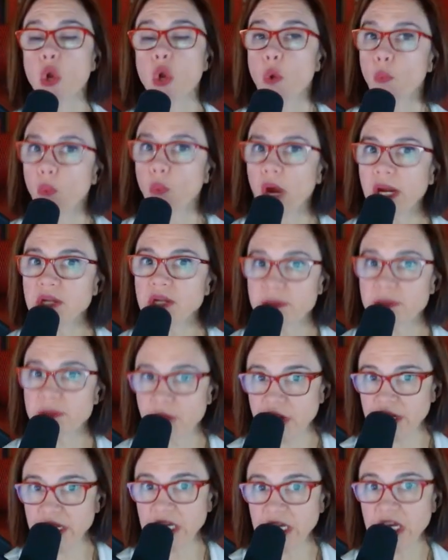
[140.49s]
Where'd the
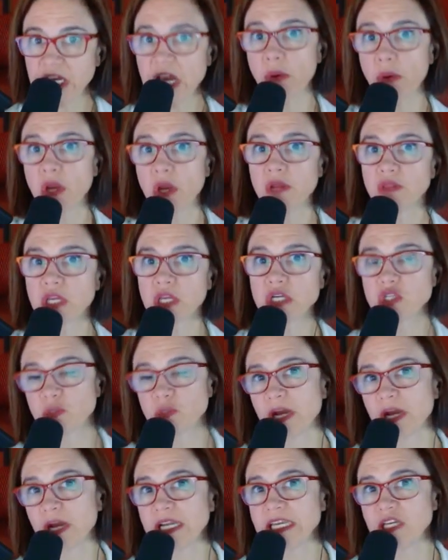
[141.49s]
money go? There's
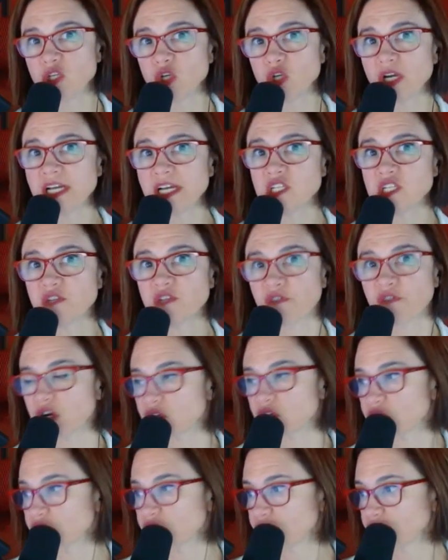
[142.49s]
money
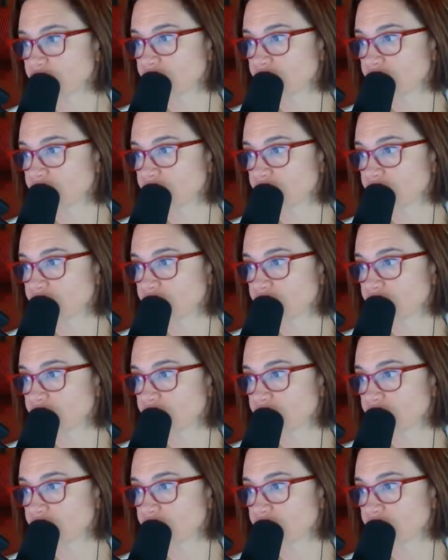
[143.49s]
transfers.